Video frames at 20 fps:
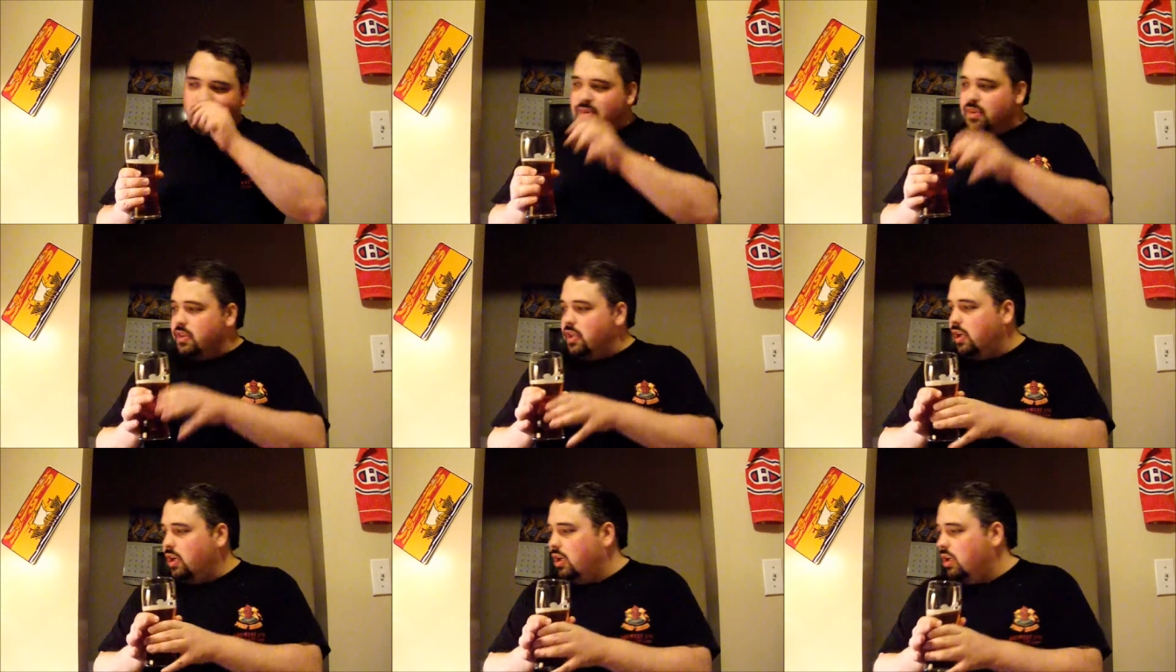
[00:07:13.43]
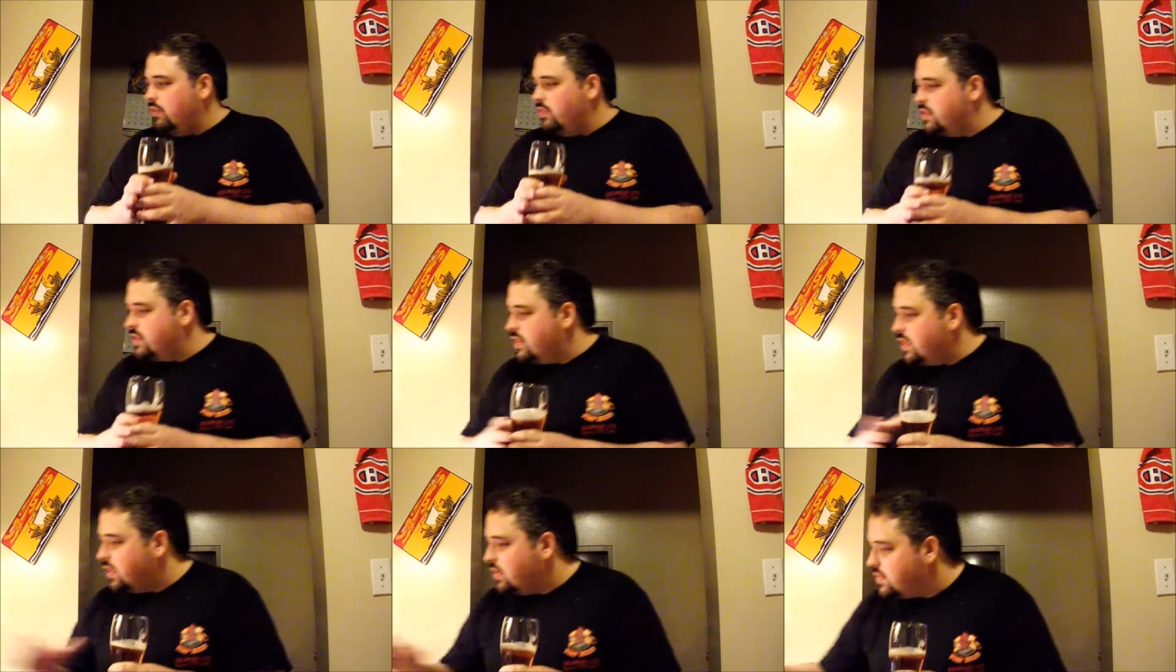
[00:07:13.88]

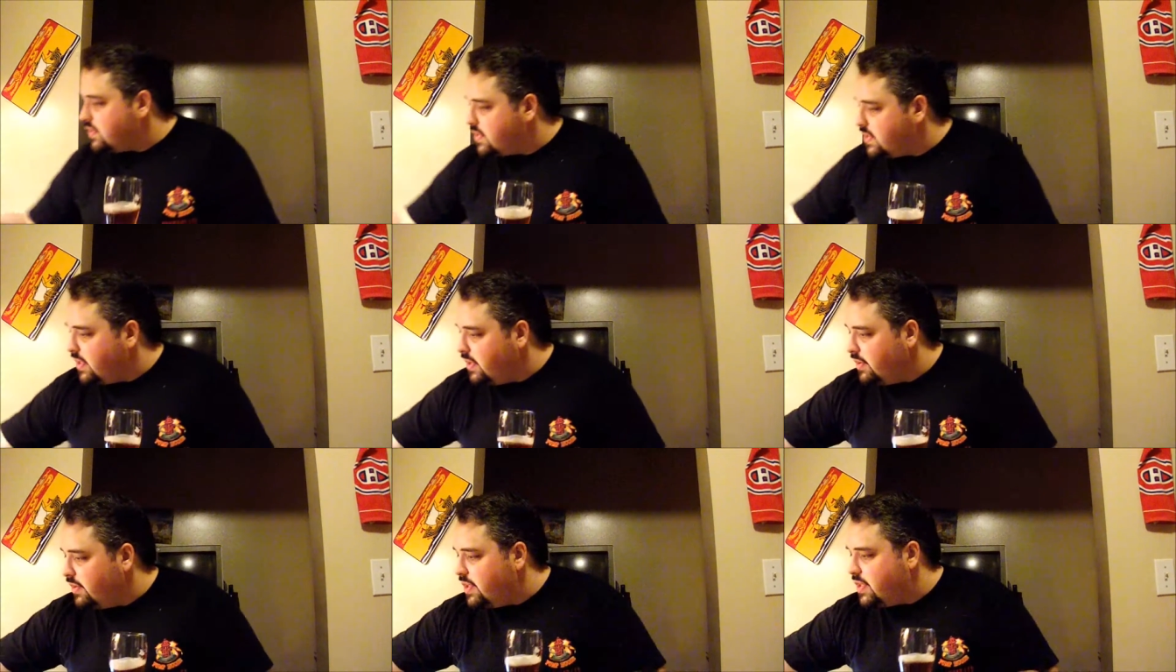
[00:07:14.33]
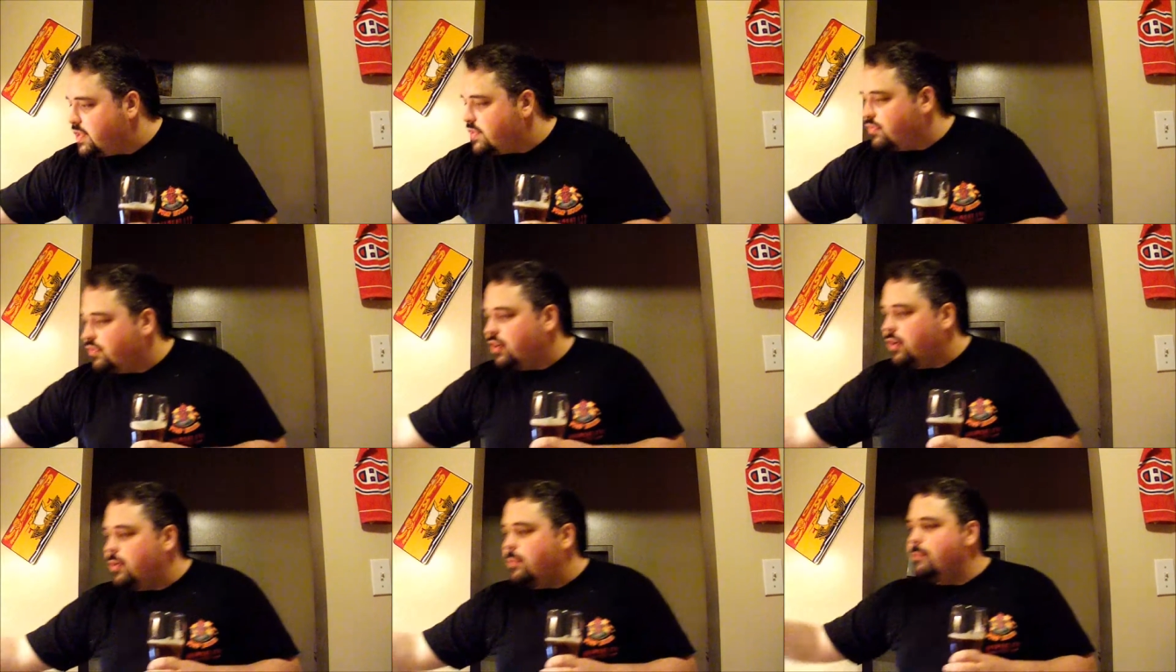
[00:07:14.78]
Harvest Ale series
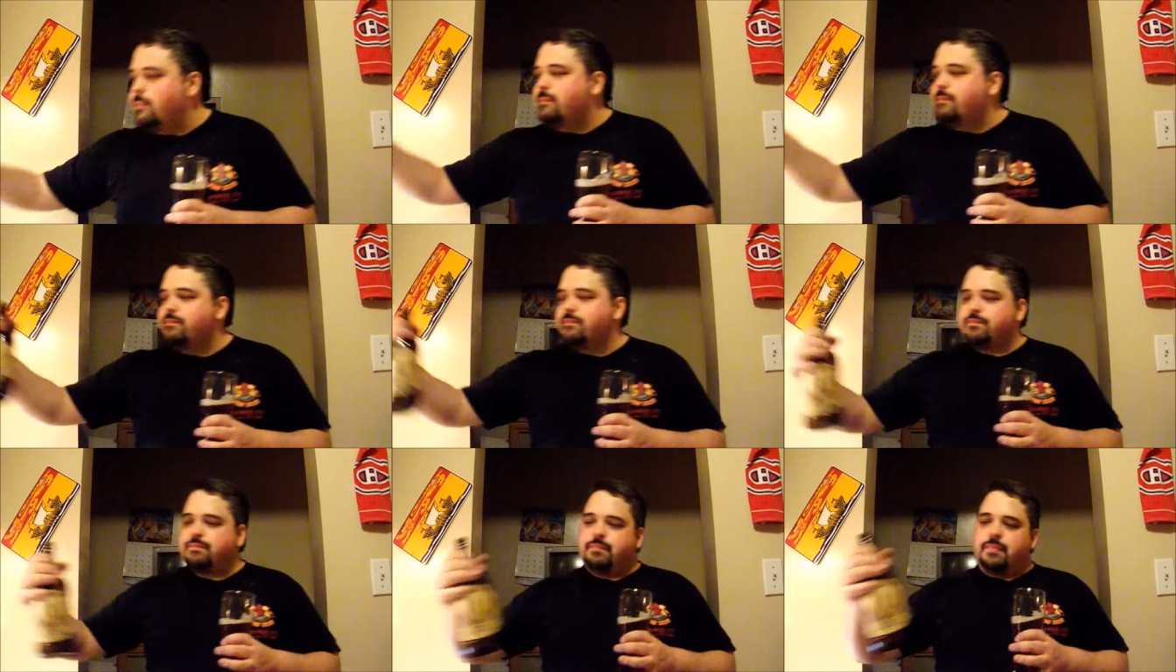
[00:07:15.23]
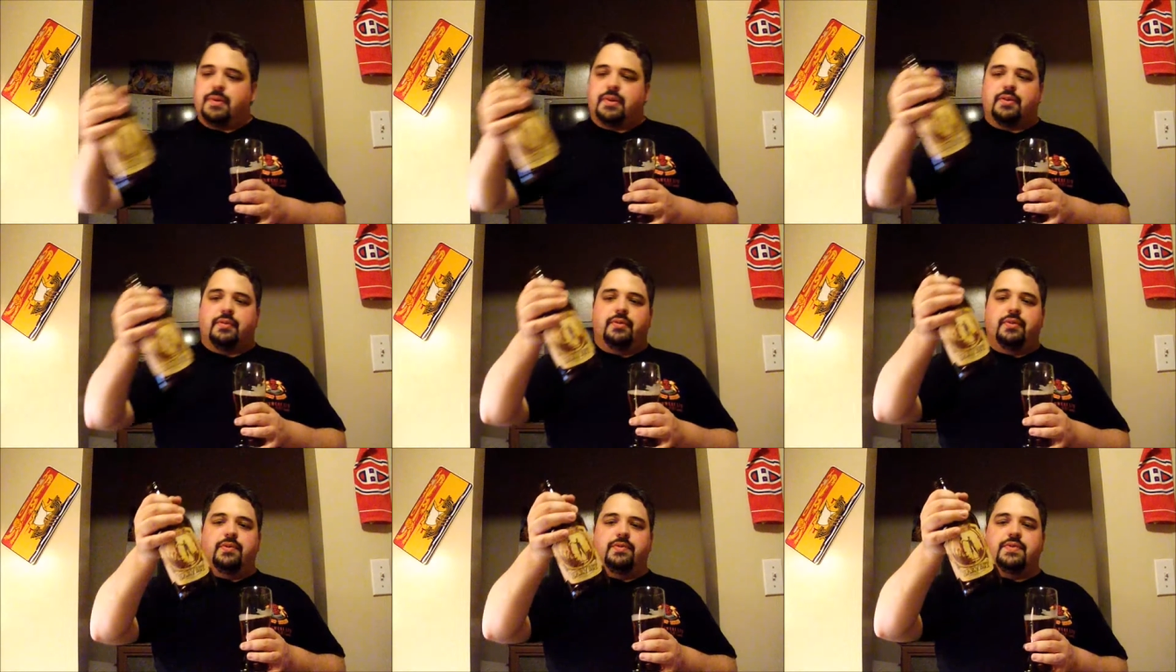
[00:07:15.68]
from
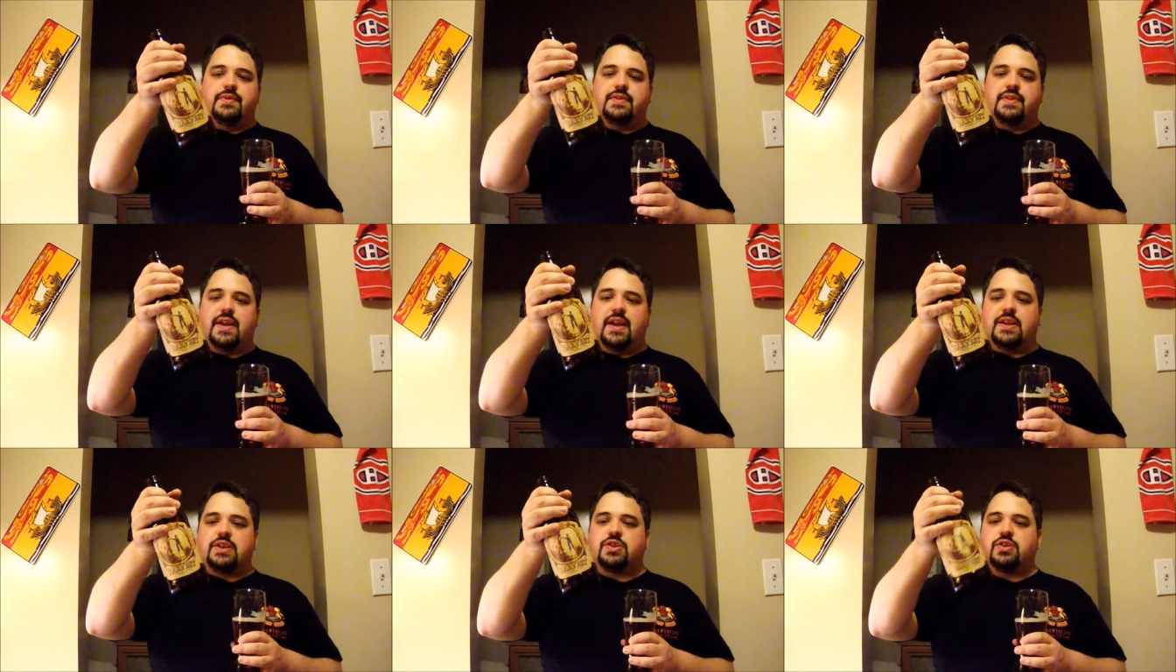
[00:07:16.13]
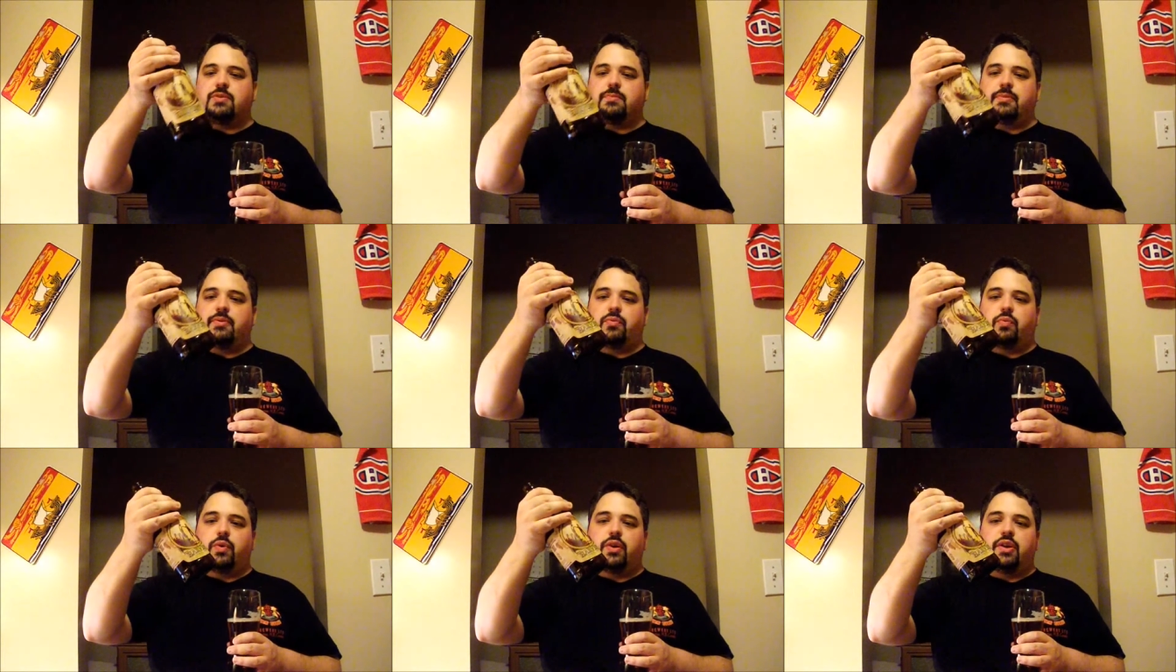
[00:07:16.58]
Picaroons has actually
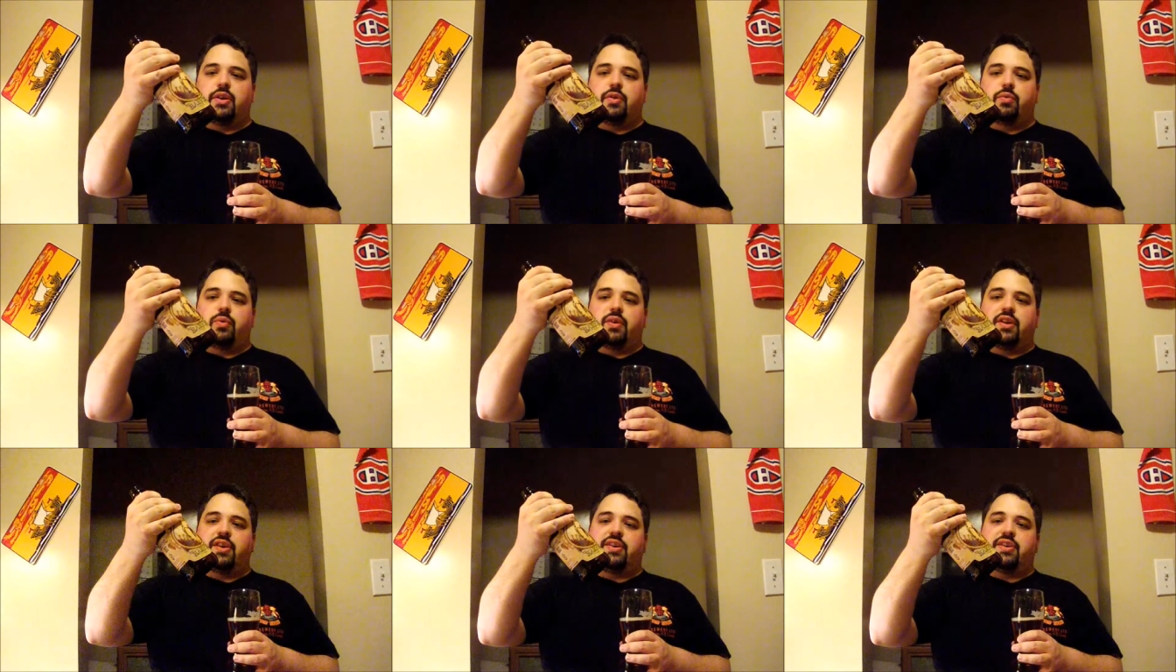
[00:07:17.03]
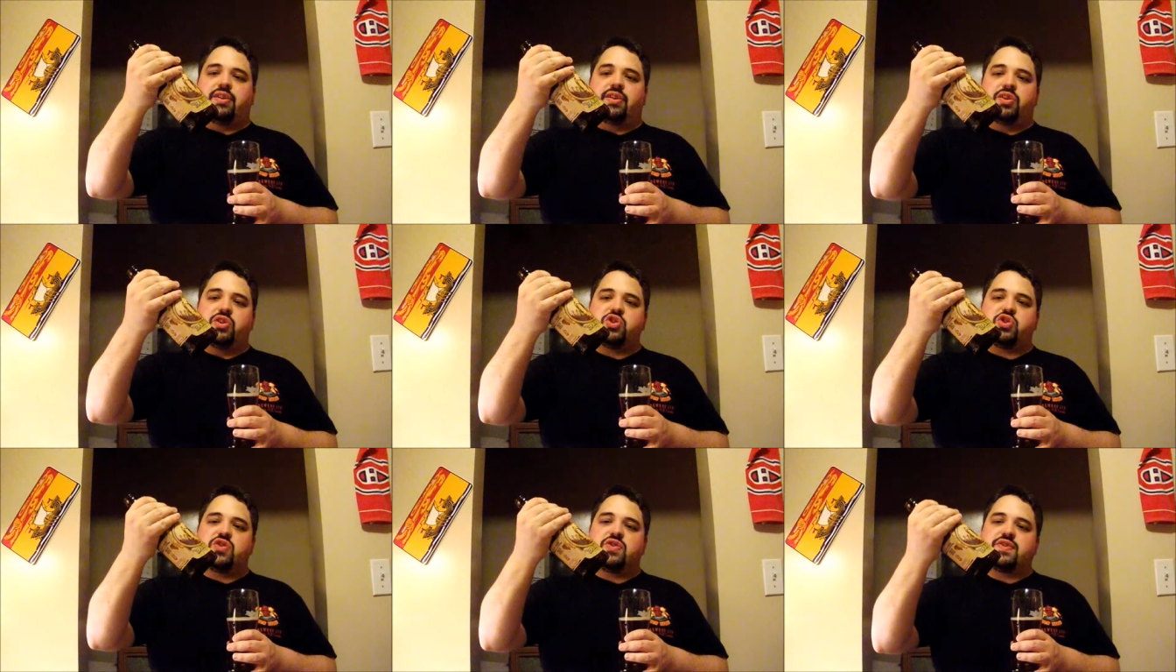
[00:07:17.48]
been really, really
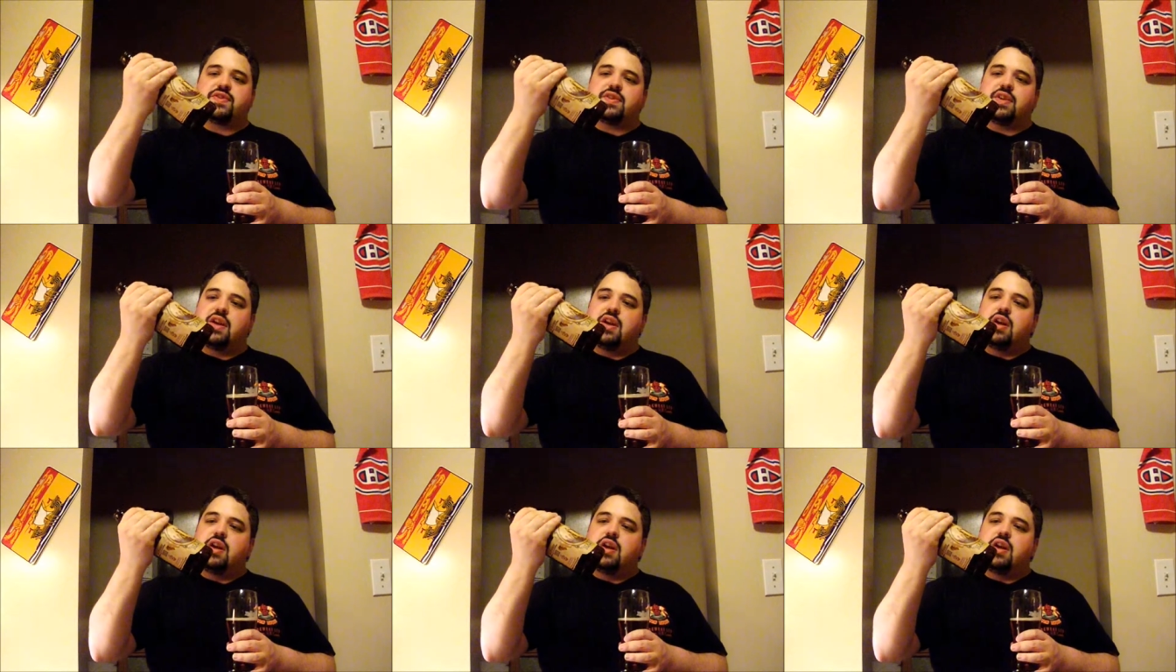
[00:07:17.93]
delicious.